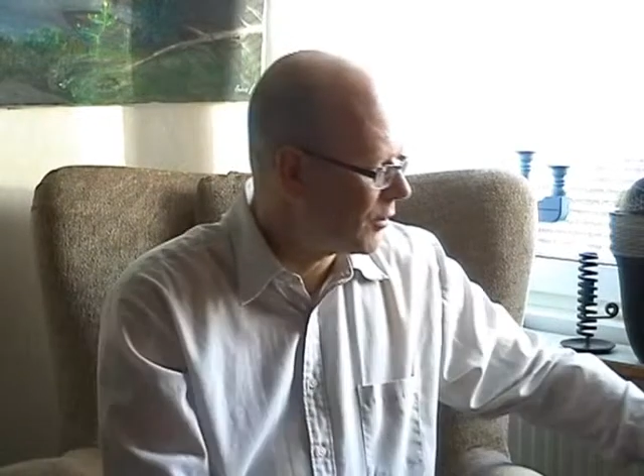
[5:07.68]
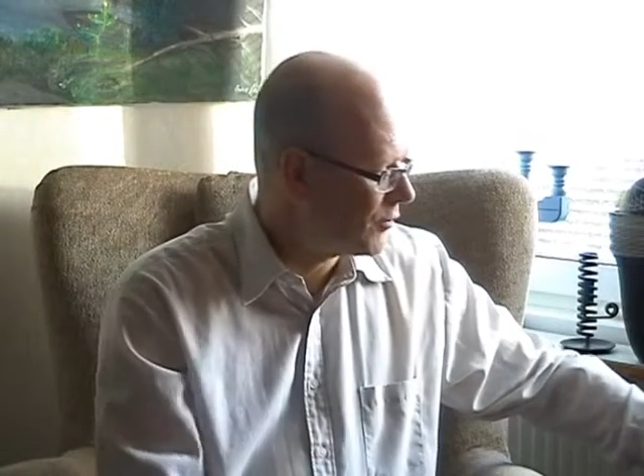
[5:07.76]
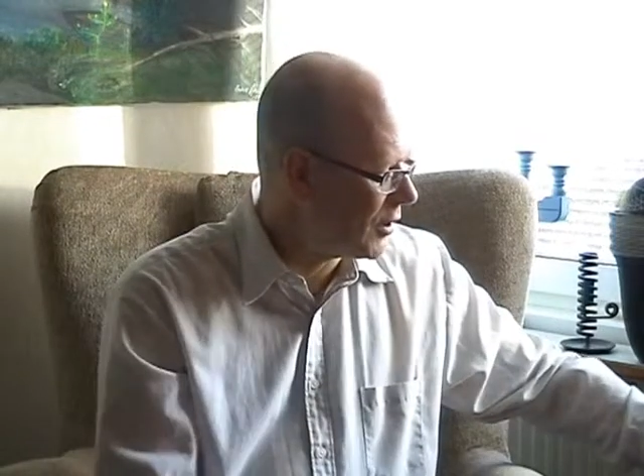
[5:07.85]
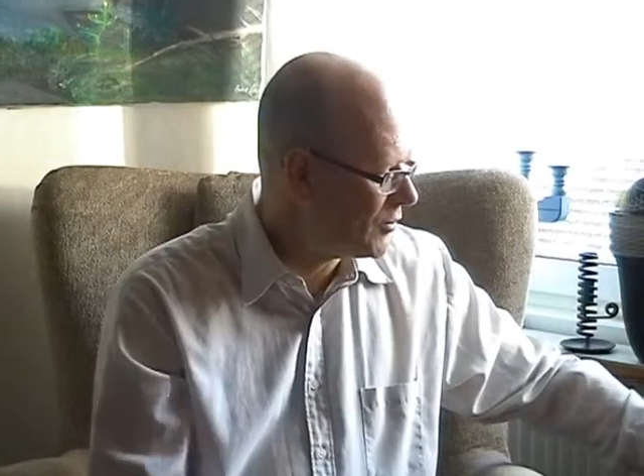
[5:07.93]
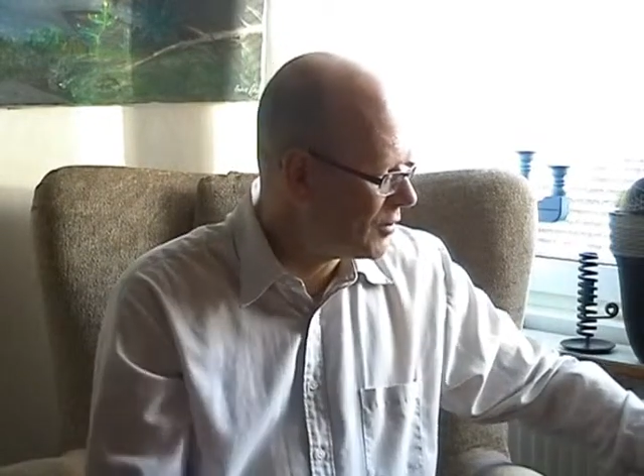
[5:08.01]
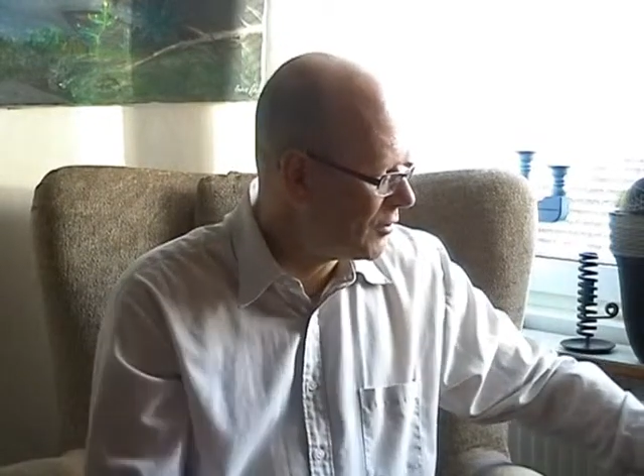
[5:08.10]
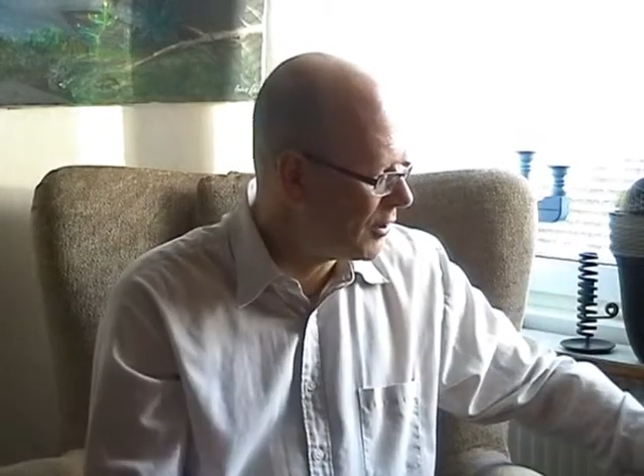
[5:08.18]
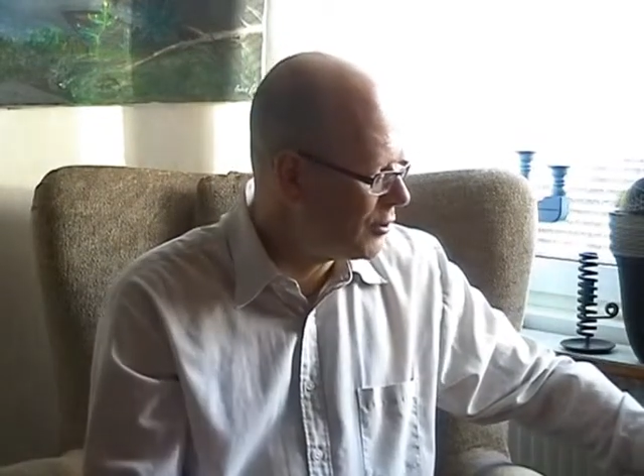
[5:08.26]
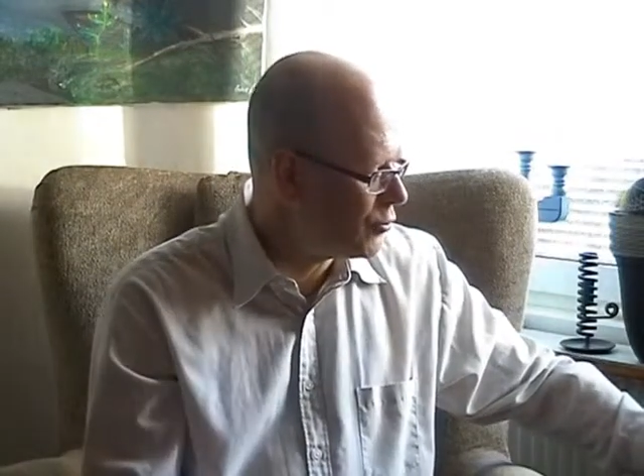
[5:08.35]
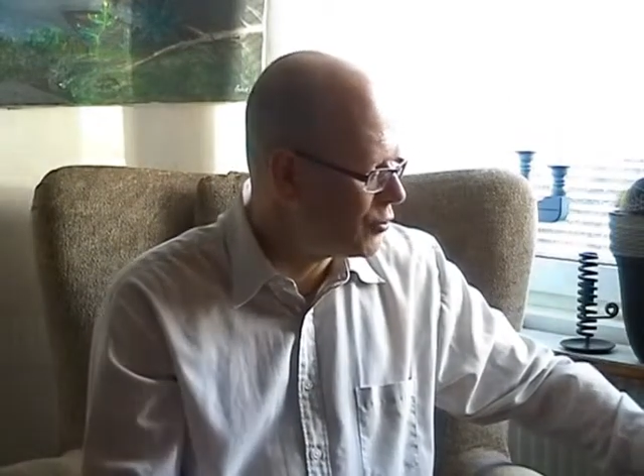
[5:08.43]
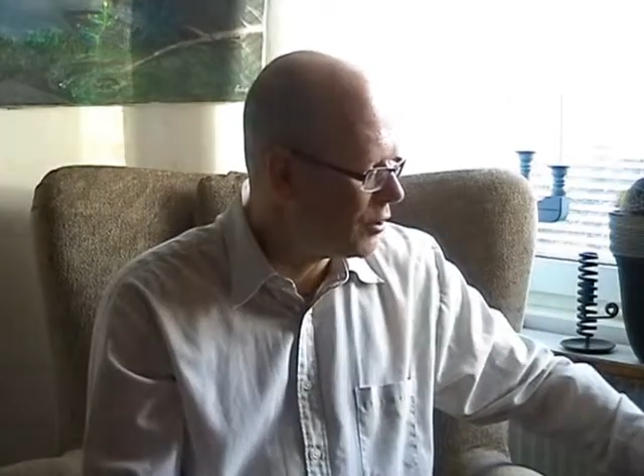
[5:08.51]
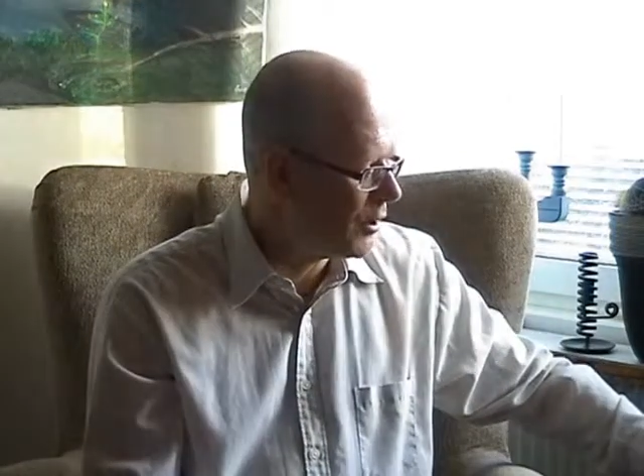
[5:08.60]
tasted. They're
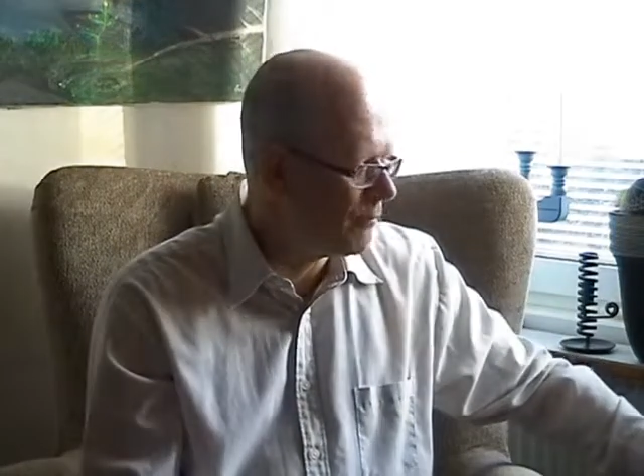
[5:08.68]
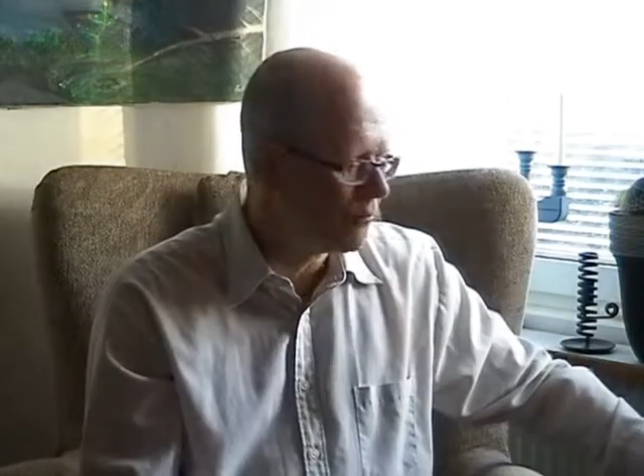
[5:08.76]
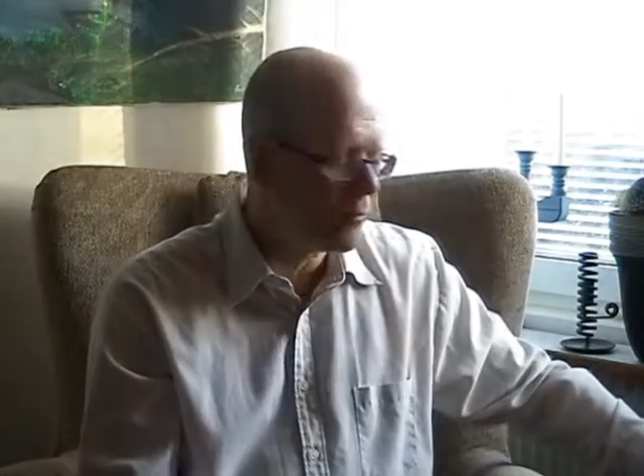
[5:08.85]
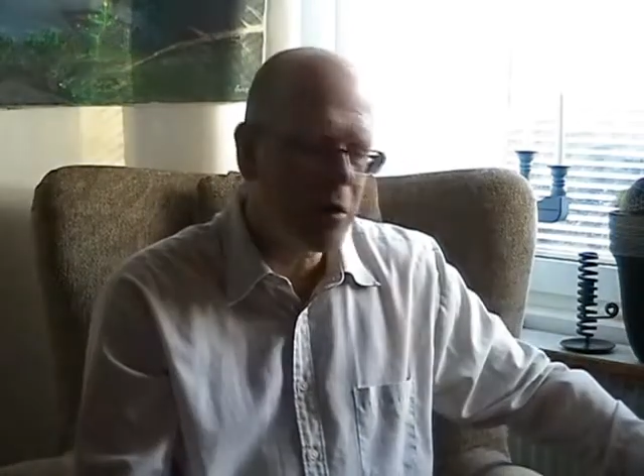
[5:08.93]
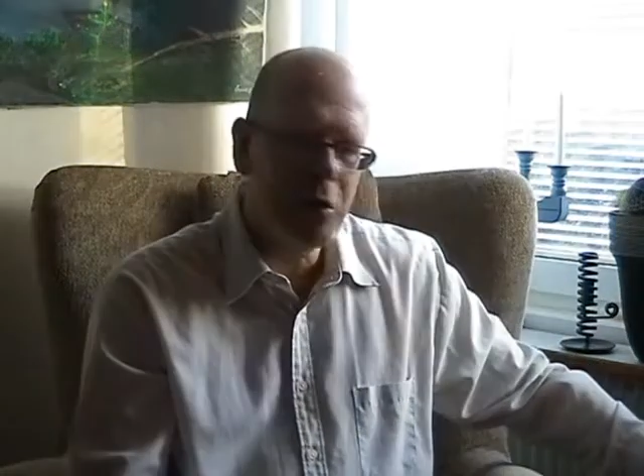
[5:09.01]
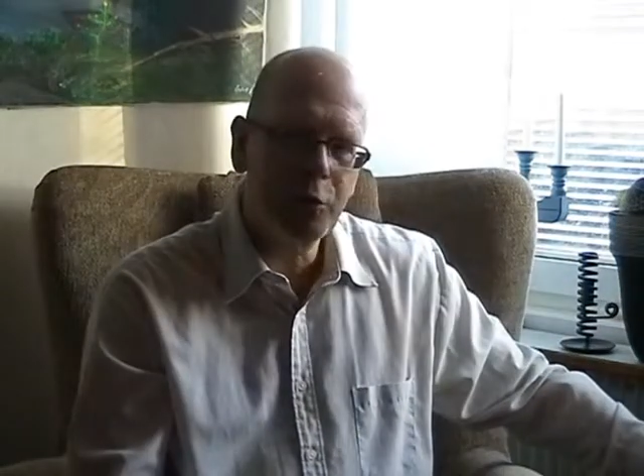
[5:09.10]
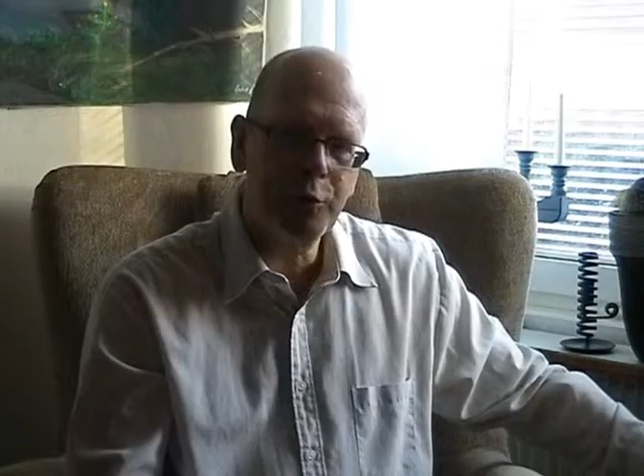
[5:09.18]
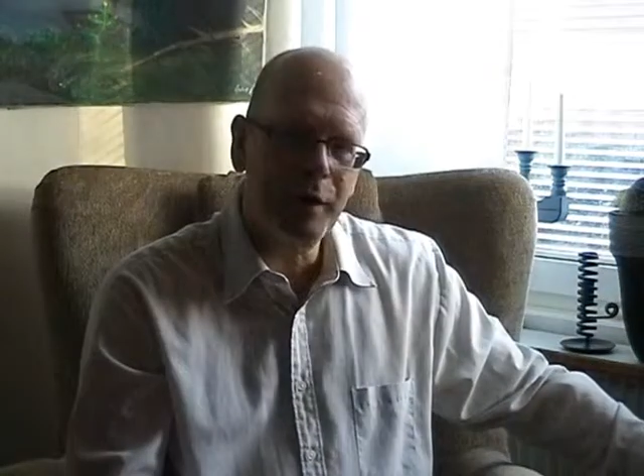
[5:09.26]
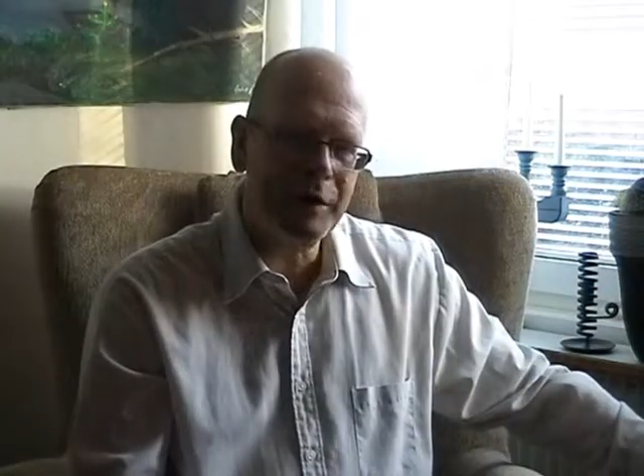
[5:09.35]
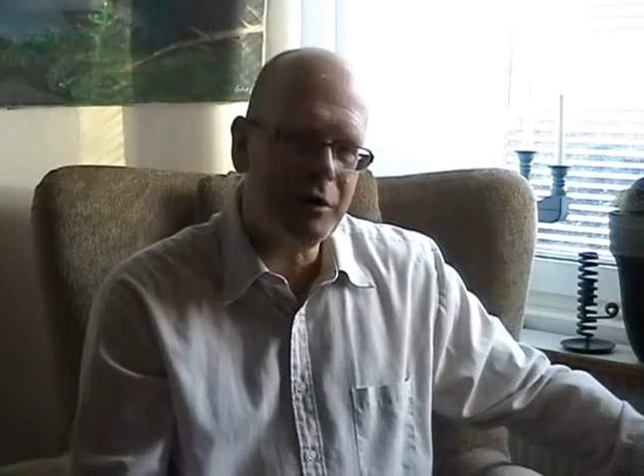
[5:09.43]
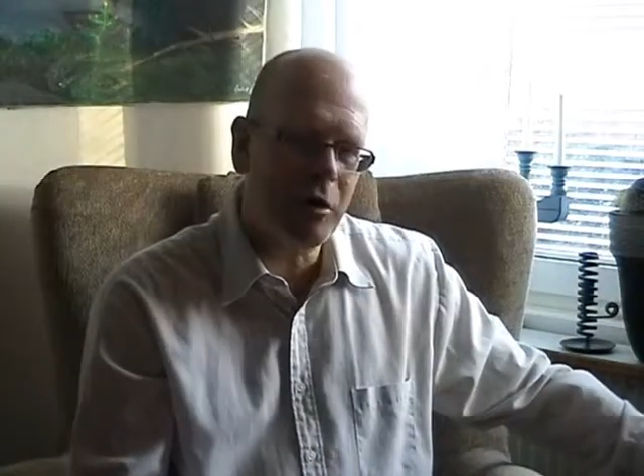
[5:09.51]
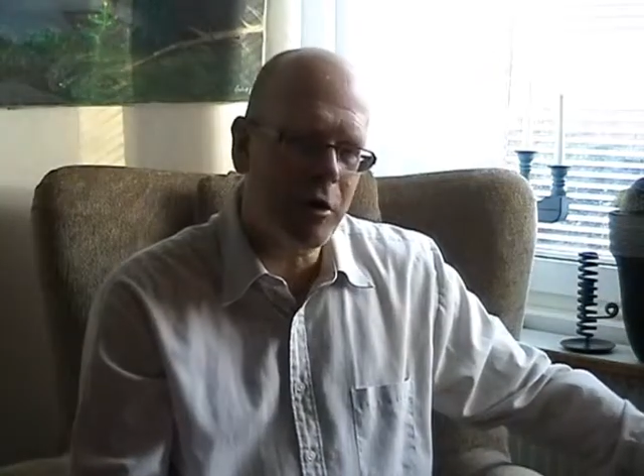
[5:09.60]
usually
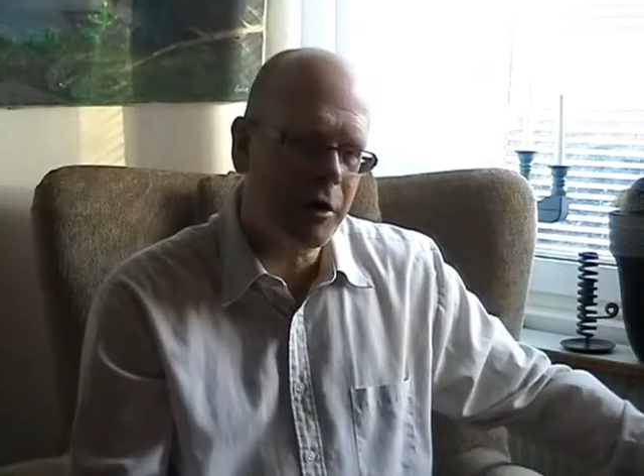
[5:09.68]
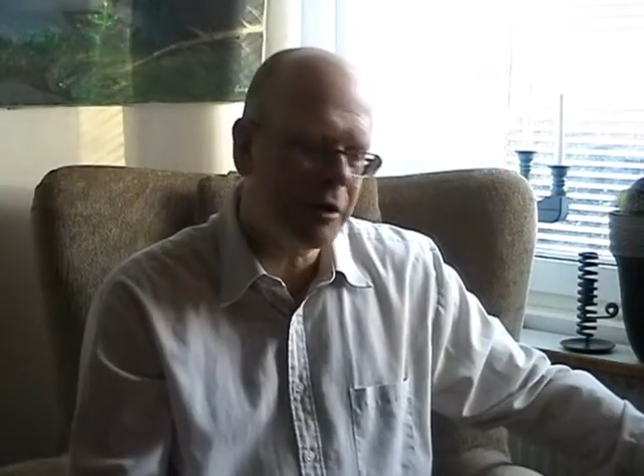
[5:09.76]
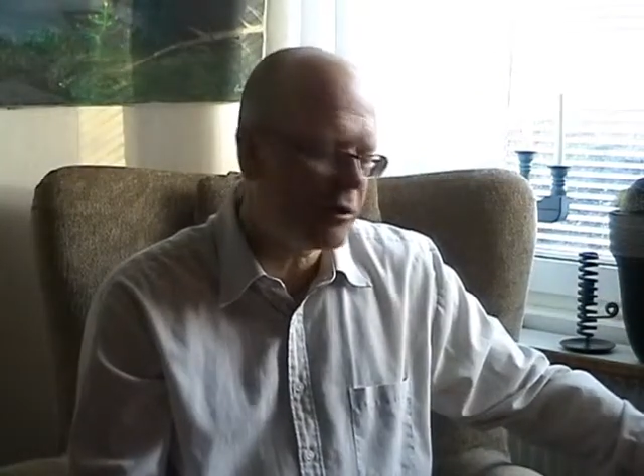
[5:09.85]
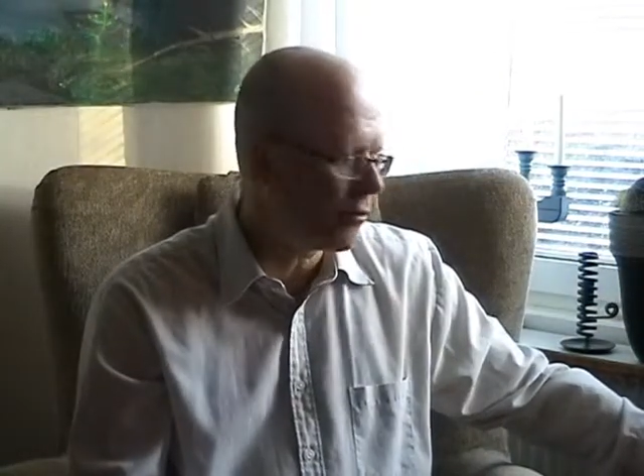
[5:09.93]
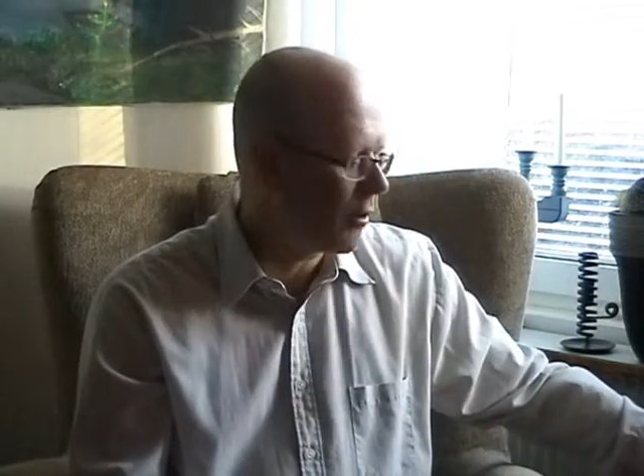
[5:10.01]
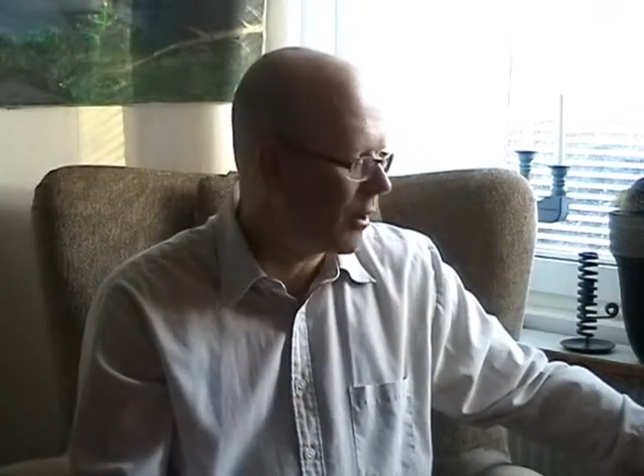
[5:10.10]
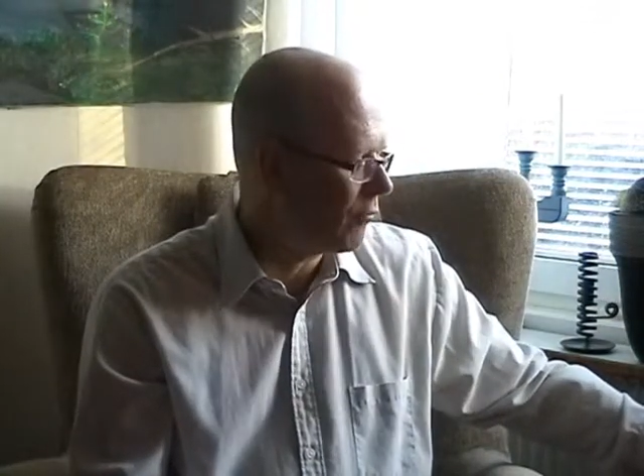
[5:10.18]
quite hard and